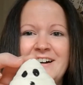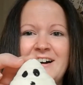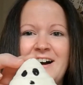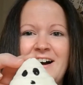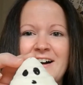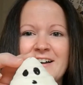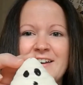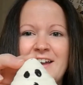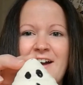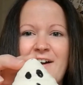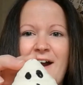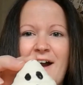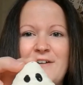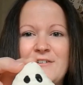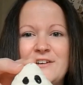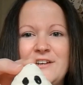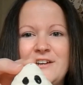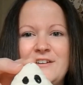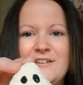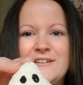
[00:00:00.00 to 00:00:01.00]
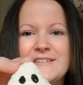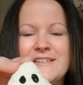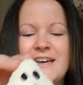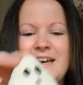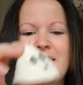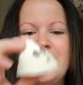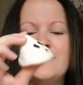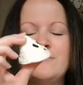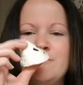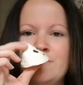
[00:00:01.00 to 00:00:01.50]
I know, how cute is
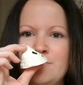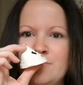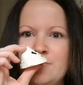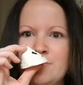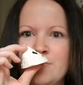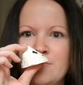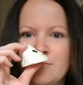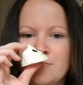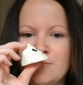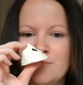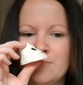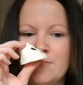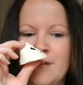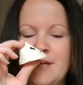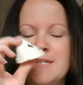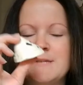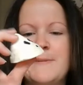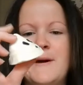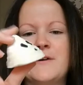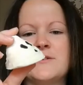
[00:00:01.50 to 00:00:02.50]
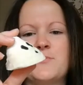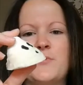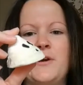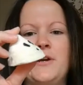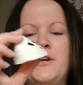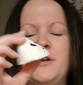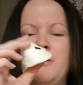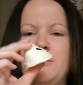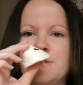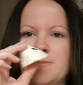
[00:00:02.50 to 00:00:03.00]
he? He smells pretty
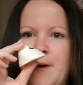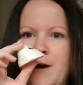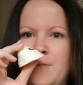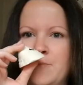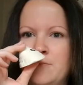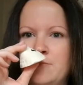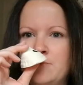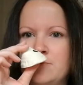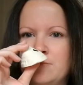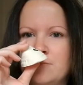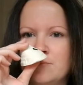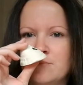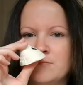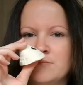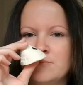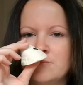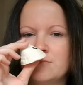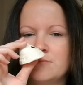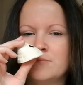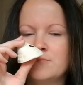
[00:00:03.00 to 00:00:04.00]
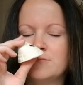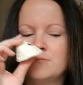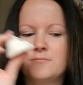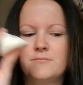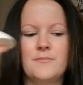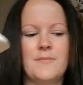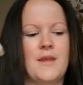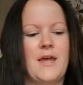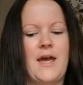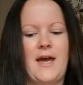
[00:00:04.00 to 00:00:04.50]
cute as well.
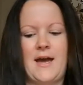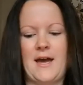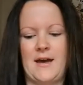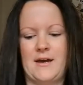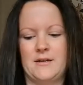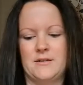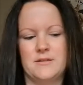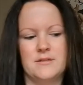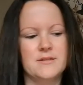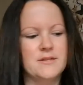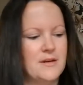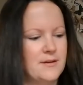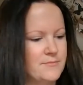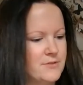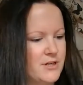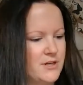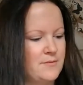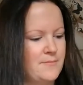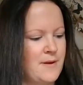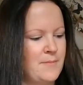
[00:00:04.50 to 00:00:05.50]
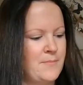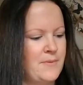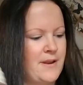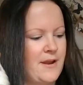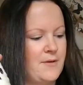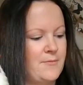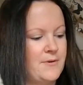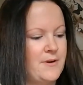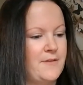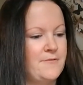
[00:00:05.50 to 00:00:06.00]
And I'm trying to remember
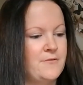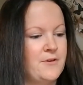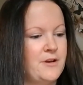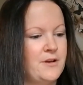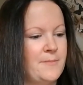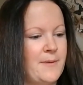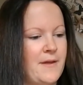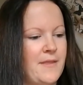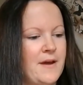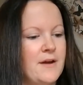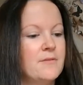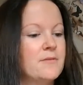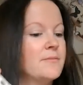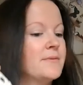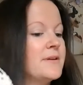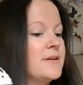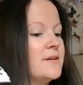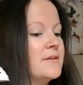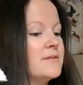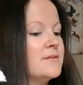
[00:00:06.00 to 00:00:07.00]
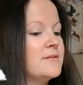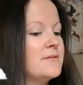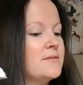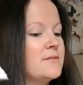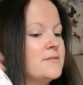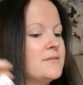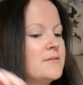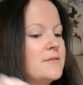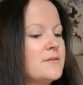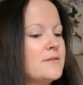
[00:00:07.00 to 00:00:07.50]
now what I've written about that for a minute.
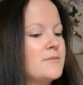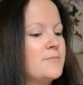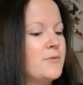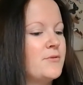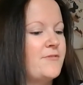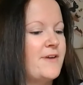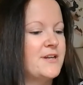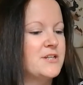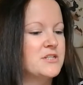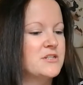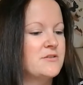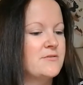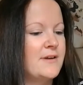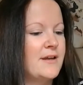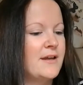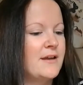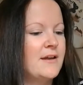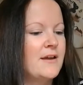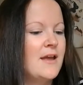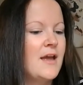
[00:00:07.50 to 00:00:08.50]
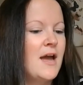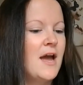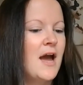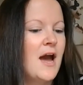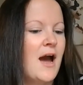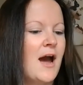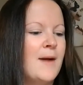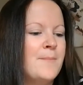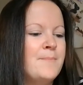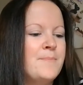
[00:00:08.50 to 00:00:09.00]
Professional here.
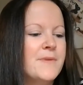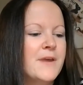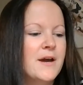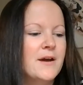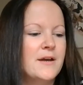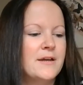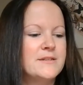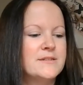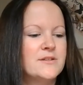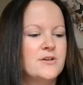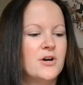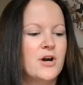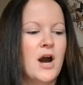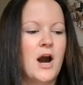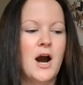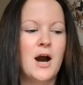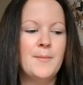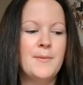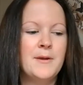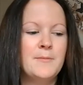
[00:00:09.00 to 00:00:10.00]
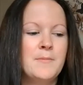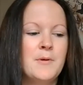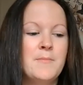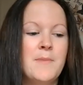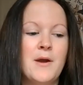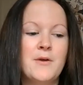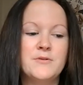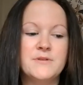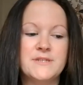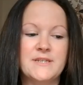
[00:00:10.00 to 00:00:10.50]
It's got calming
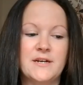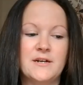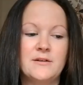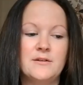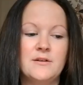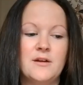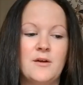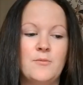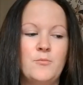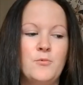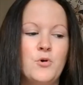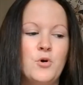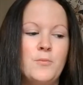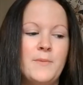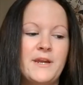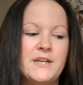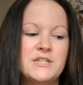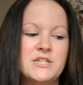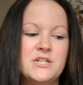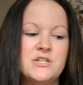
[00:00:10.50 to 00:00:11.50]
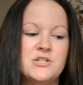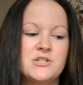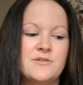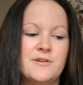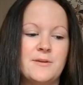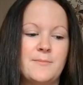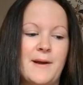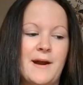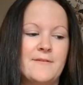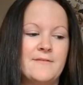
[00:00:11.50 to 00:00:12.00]
mimosa and warming ginger
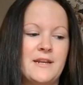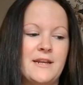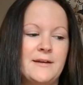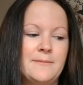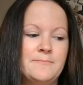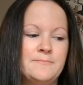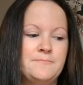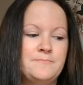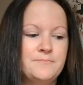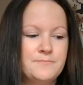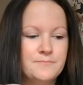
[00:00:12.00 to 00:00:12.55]
in, apparently.